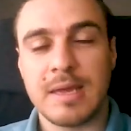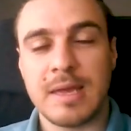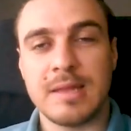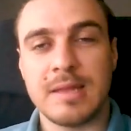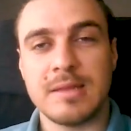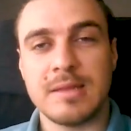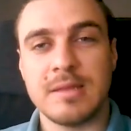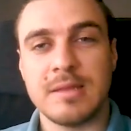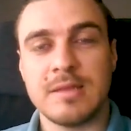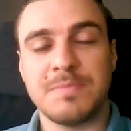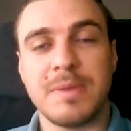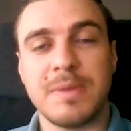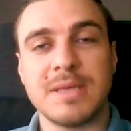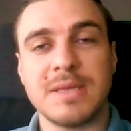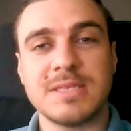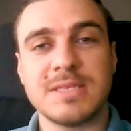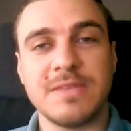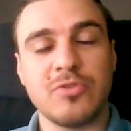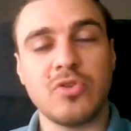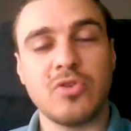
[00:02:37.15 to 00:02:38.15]
And it's
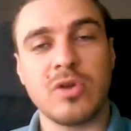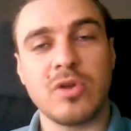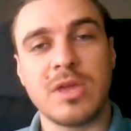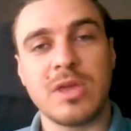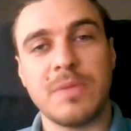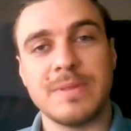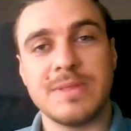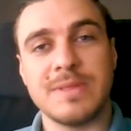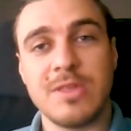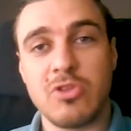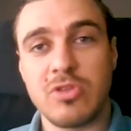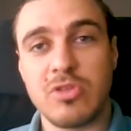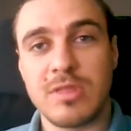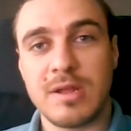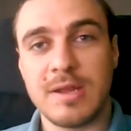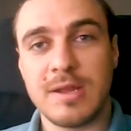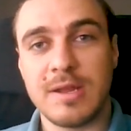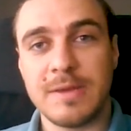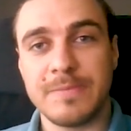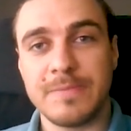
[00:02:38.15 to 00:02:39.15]
best if you don't keep it
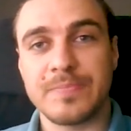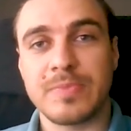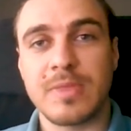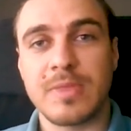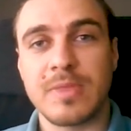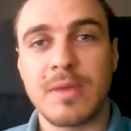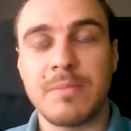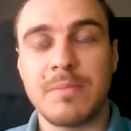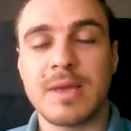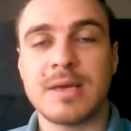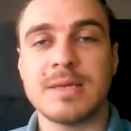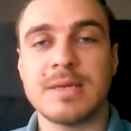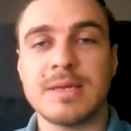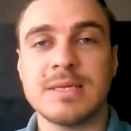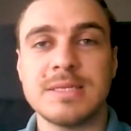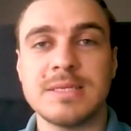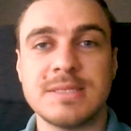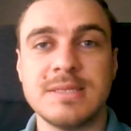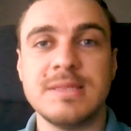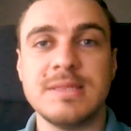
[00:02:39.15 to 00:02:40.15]
digitally,
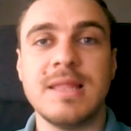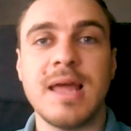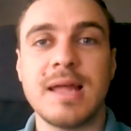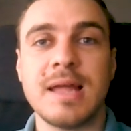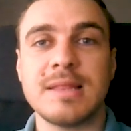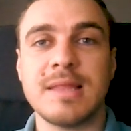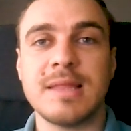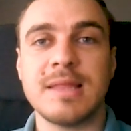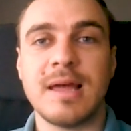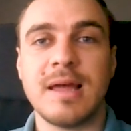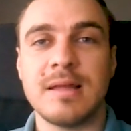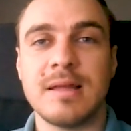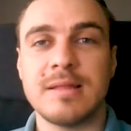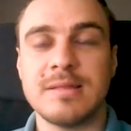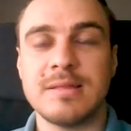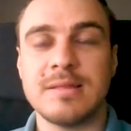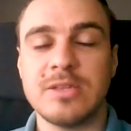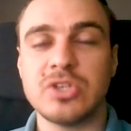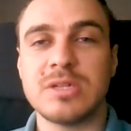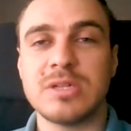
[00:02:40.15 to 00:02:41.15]
because
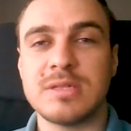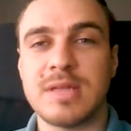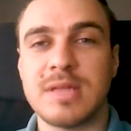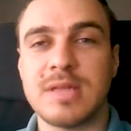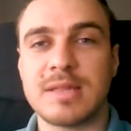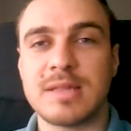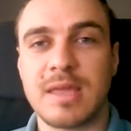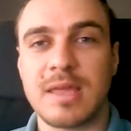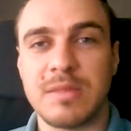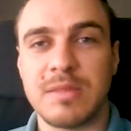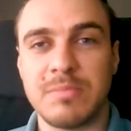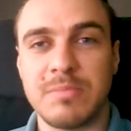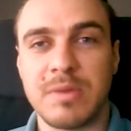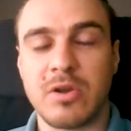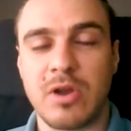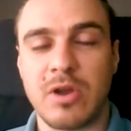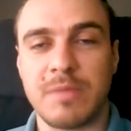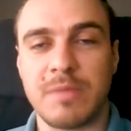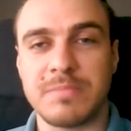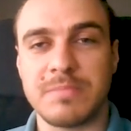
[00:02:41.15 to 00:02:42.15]
digital data can be
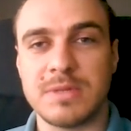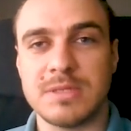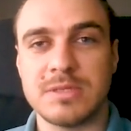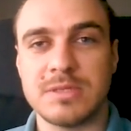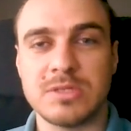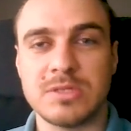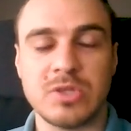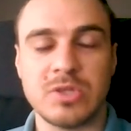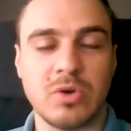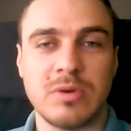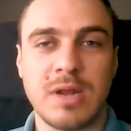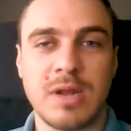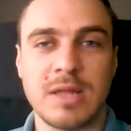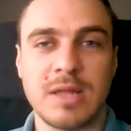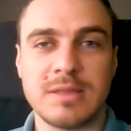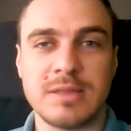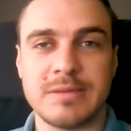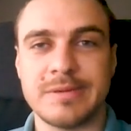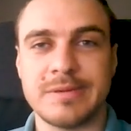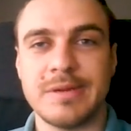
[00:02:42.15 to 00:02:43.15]
corrupted, so
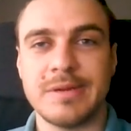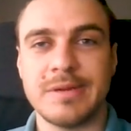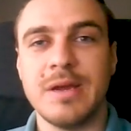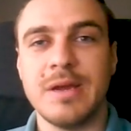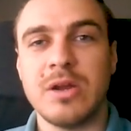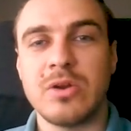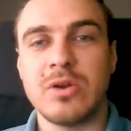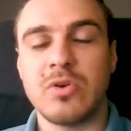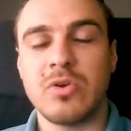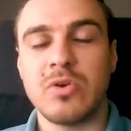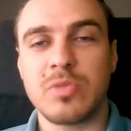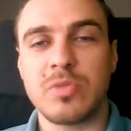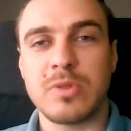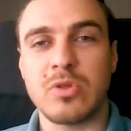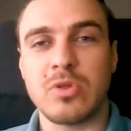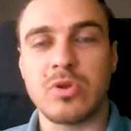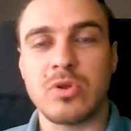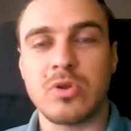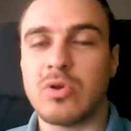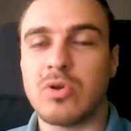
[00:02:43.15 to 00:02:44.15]
not a
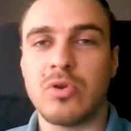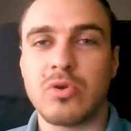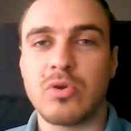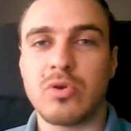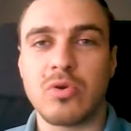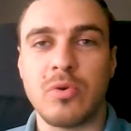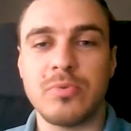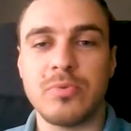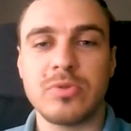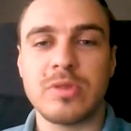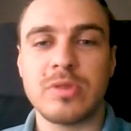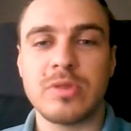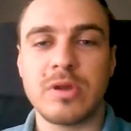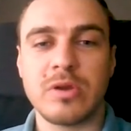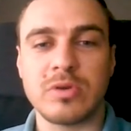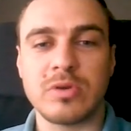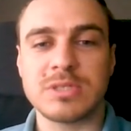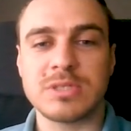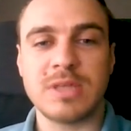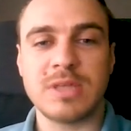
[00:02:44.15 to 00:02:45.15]
notepad on your
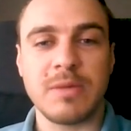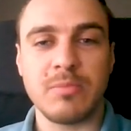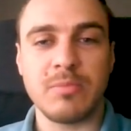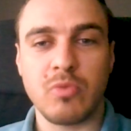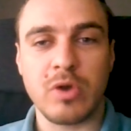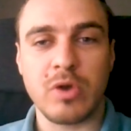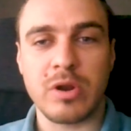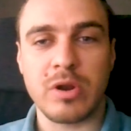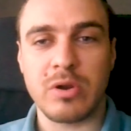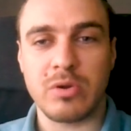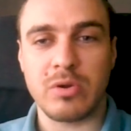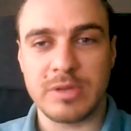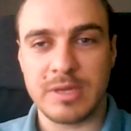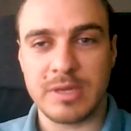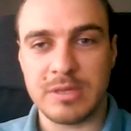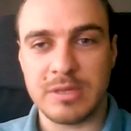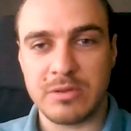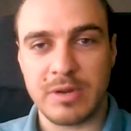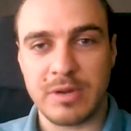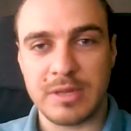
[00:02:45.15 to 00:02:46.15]
computer or somewhere on
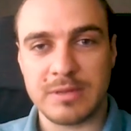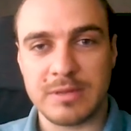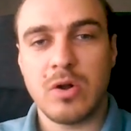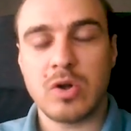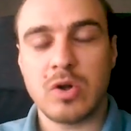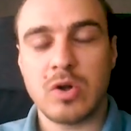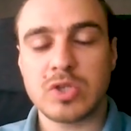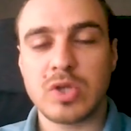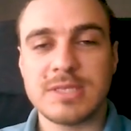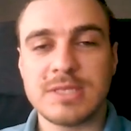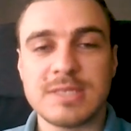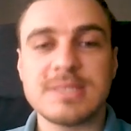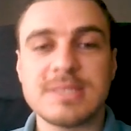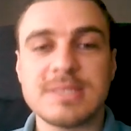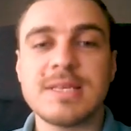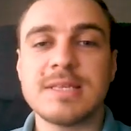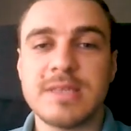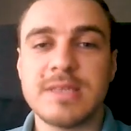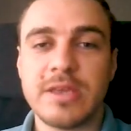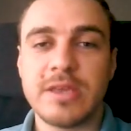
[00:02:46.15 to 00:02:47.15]
the internet. Also, as it
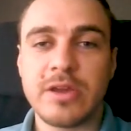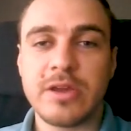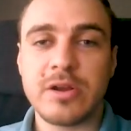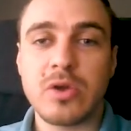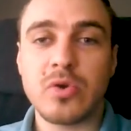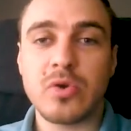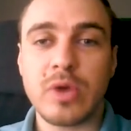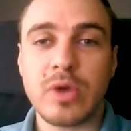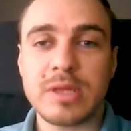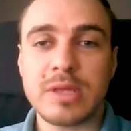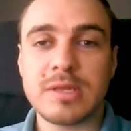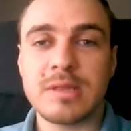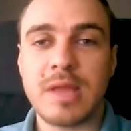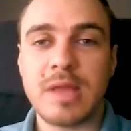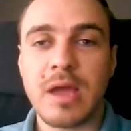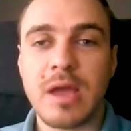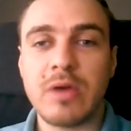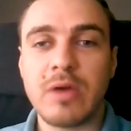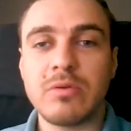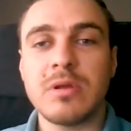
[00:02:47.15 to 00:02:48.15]
says here, write
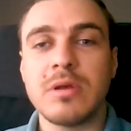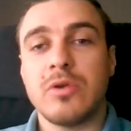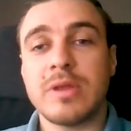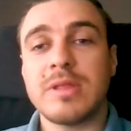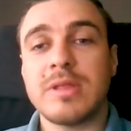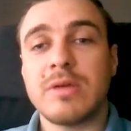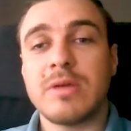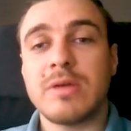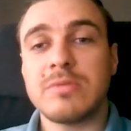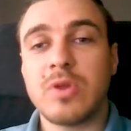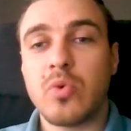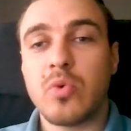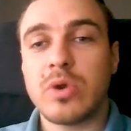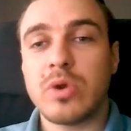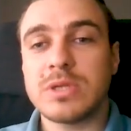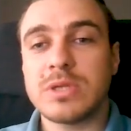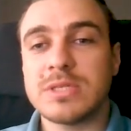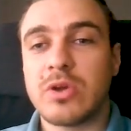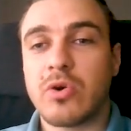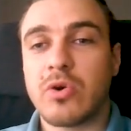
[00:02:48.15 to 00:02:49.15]
down the
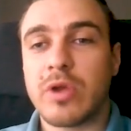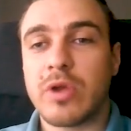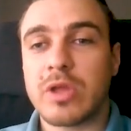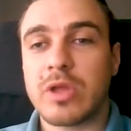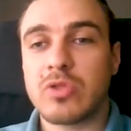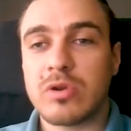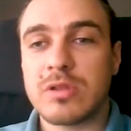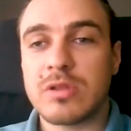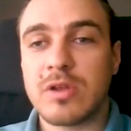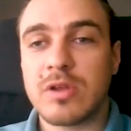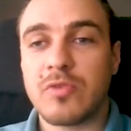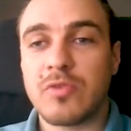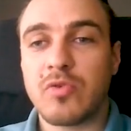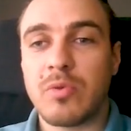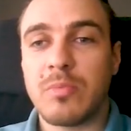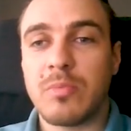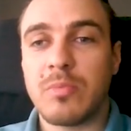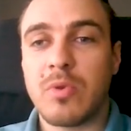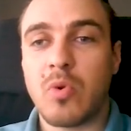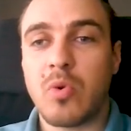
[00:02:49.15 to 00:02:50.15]
words in the correct order
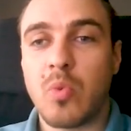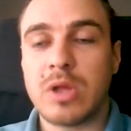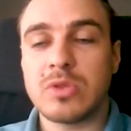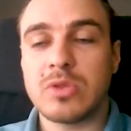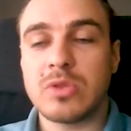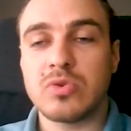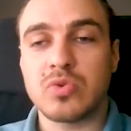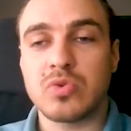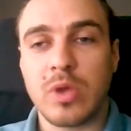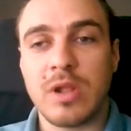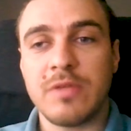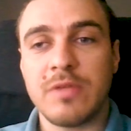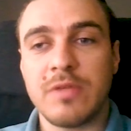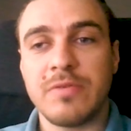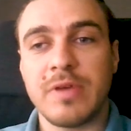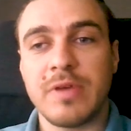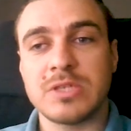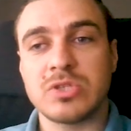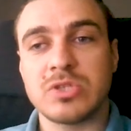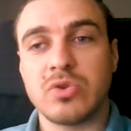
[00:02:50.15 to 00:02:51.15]
from 1 to
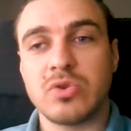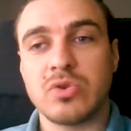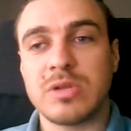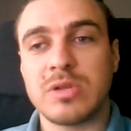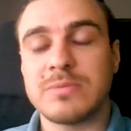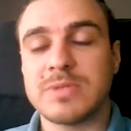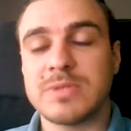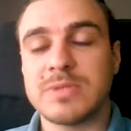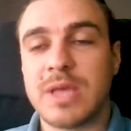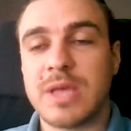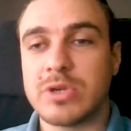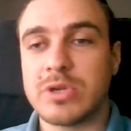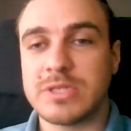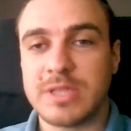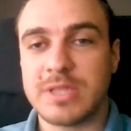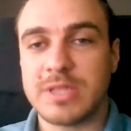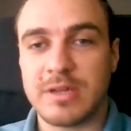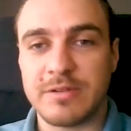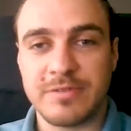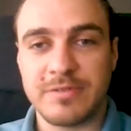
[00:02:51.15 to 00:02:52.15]
12 and store them somewhere
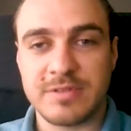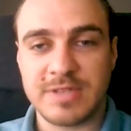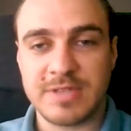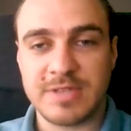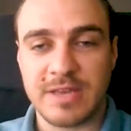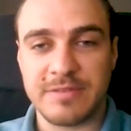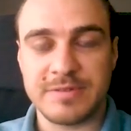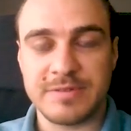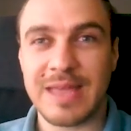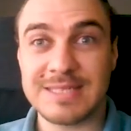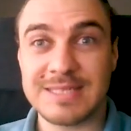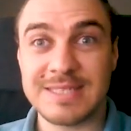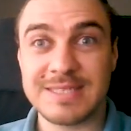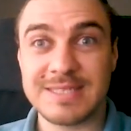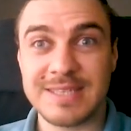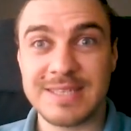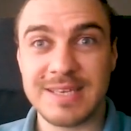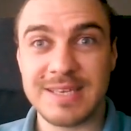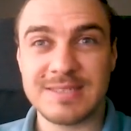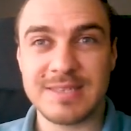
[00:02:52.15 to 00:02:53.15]
safe. As it
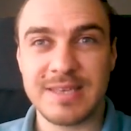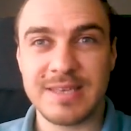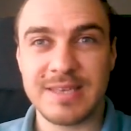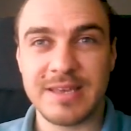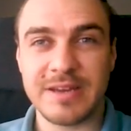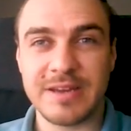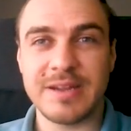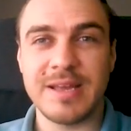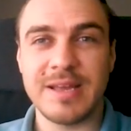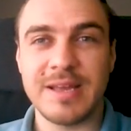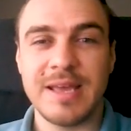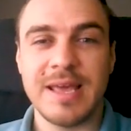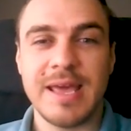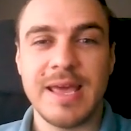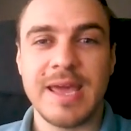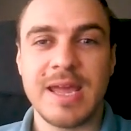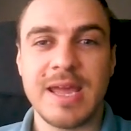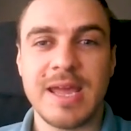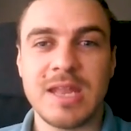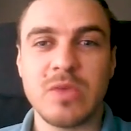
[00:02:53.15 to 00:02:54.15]
says here,
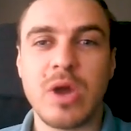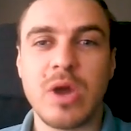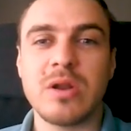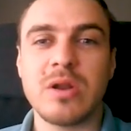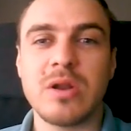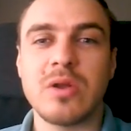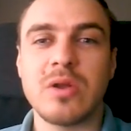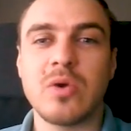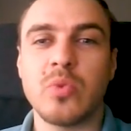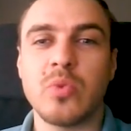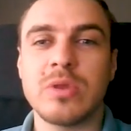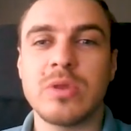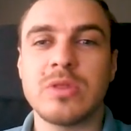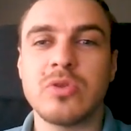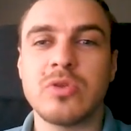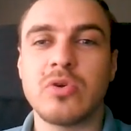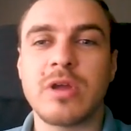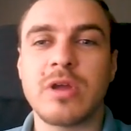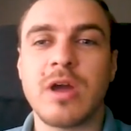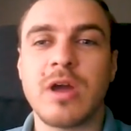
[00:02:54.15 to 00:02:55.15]
anyone
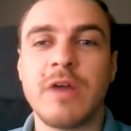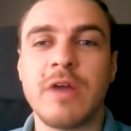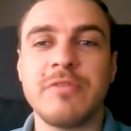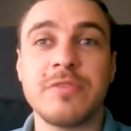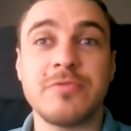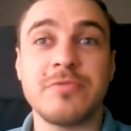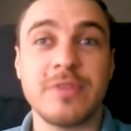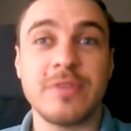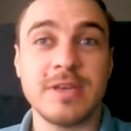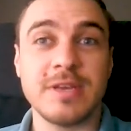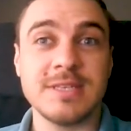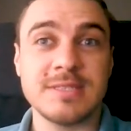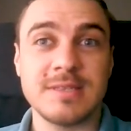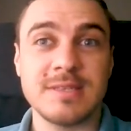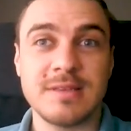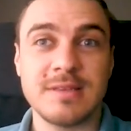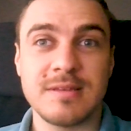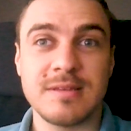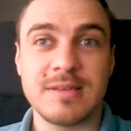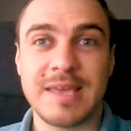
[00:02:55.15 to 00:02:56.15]
with your recovery
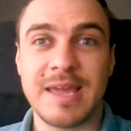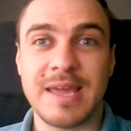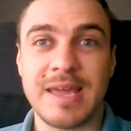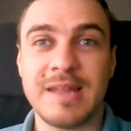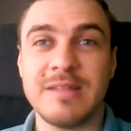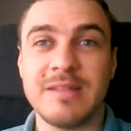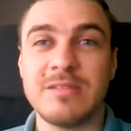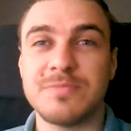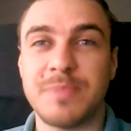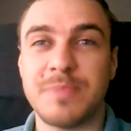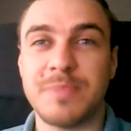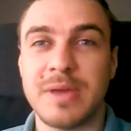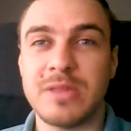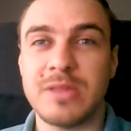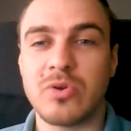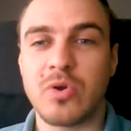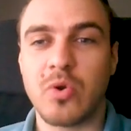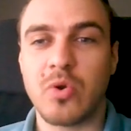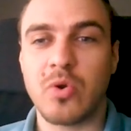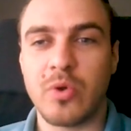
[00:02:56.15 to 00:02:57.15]
phrase can
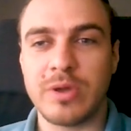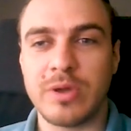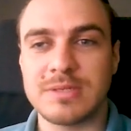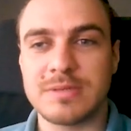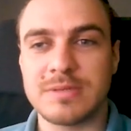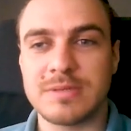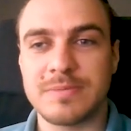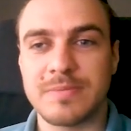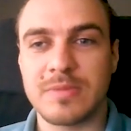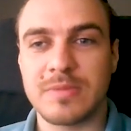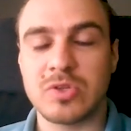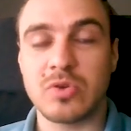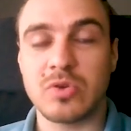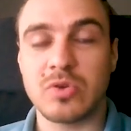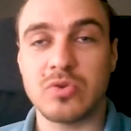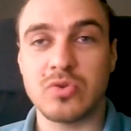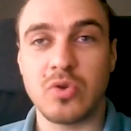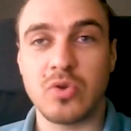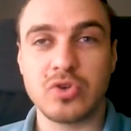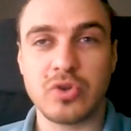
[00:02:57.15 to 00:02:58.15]
spend your coins,
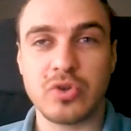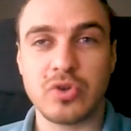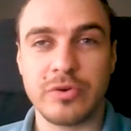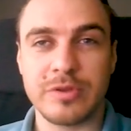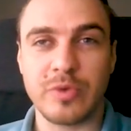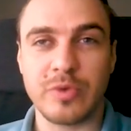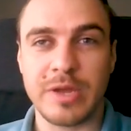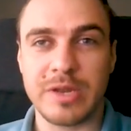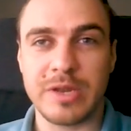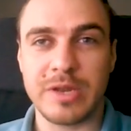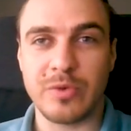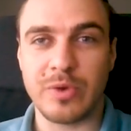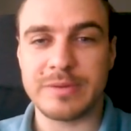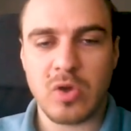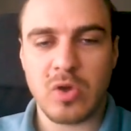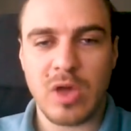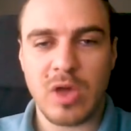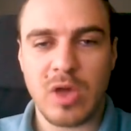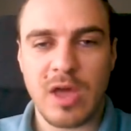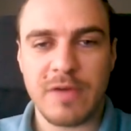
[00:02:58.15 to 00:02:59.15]
so don't show it to anyone.
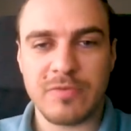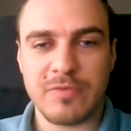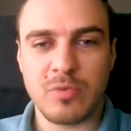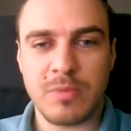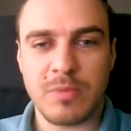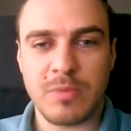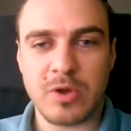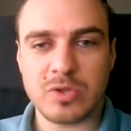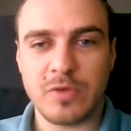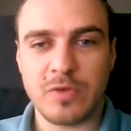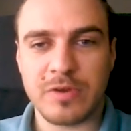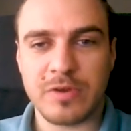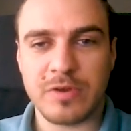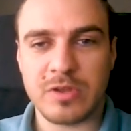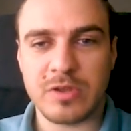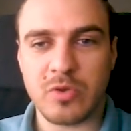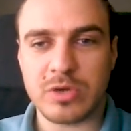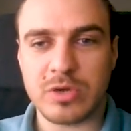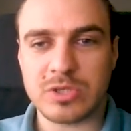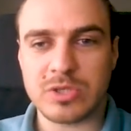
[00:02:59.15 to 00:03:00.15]
You have to mouse over
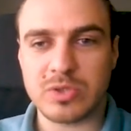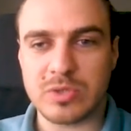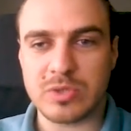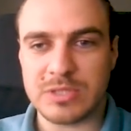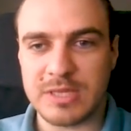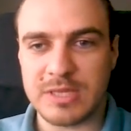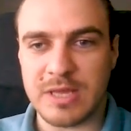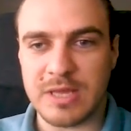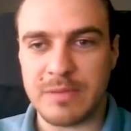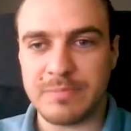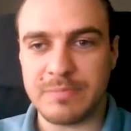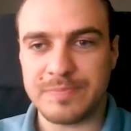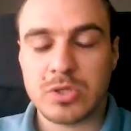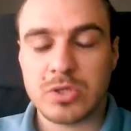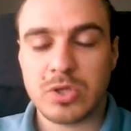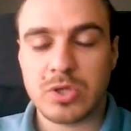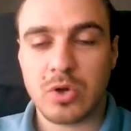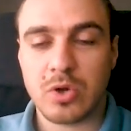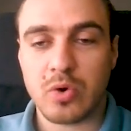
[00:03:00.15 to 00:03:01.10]
the words to see them, so